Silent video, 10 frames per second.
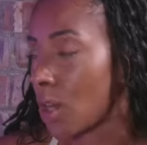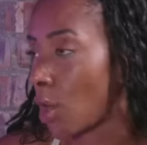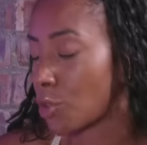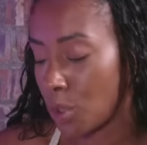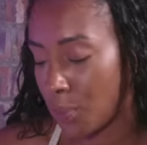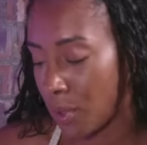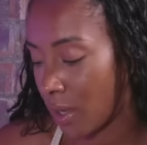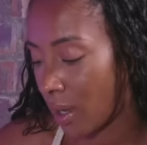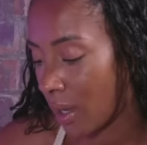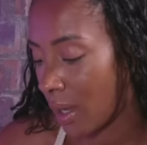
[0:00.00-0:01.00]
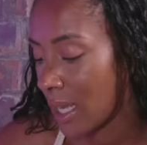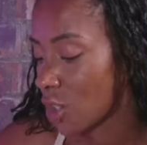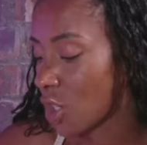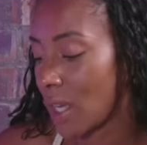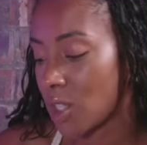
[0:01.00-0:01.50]
an entrepreneur.
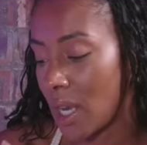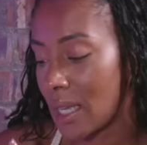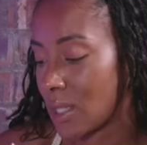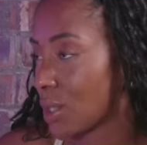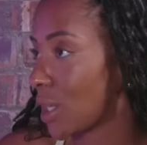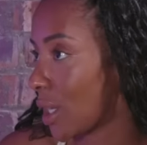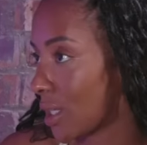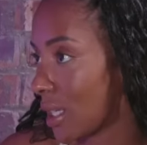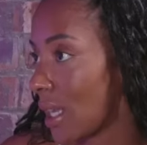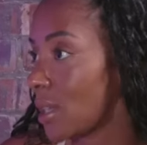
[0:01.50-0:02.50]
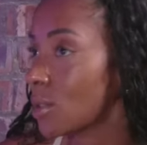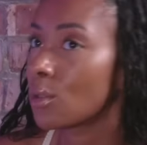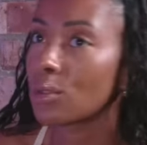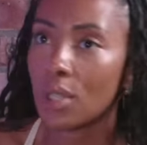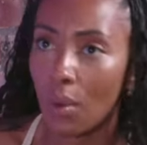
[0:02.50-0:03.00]
JJ is 30. He's
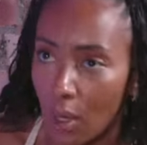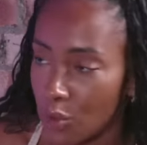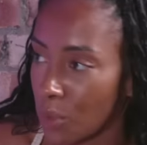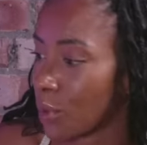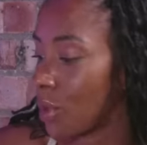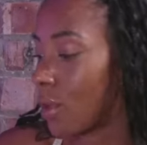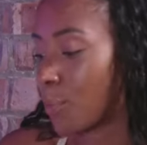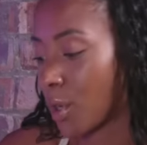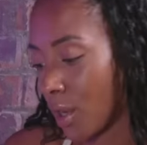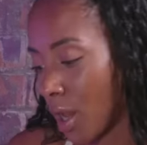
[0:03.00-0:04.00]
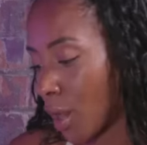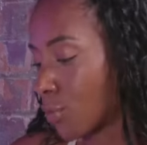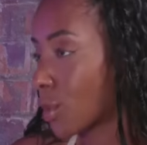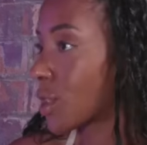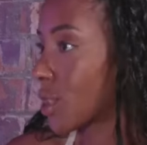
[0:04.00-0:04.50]
also an entrepreneur,
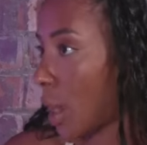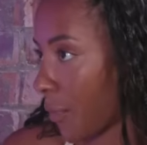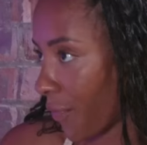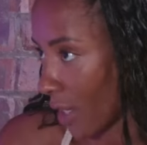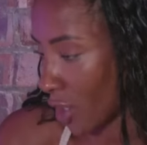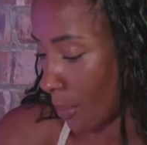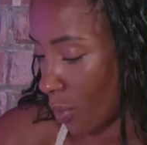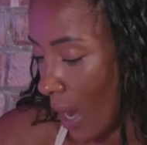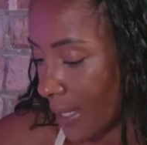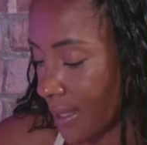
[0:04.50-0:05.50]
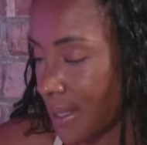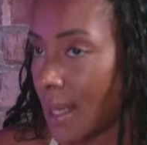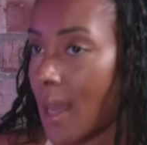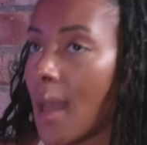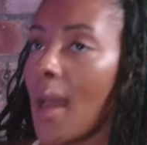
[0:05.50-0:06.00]
runs his own fashion brand.
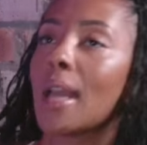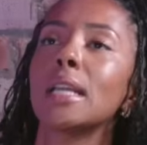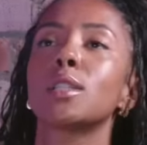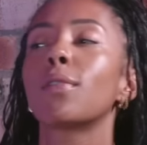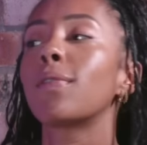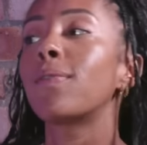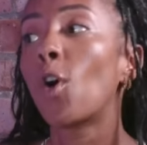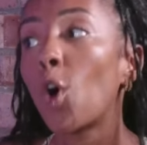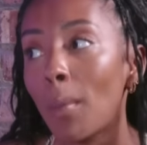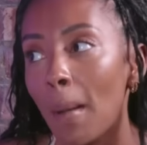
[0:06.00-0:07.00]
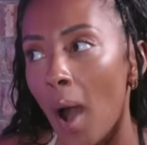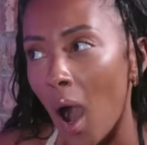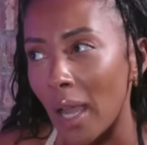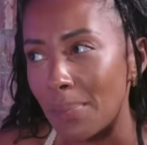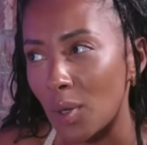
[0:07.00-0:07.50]
He's a former
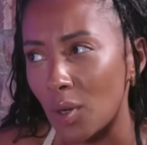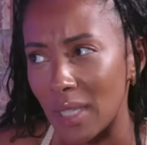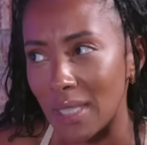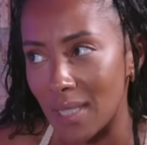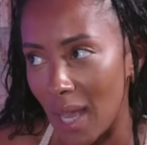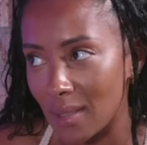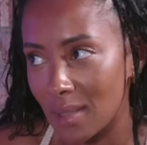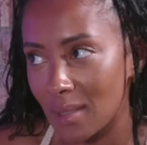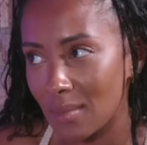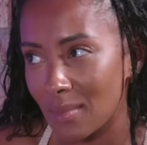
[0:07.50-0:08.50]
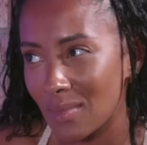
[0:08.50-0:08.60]
party boy, he says.